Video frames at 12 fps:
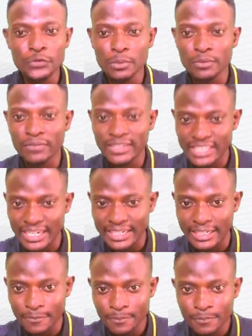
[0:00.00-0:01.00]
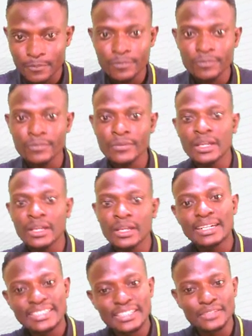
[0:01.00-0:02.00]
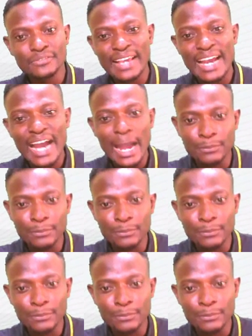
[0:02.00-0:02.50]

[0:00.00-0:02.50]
from the vagina, severe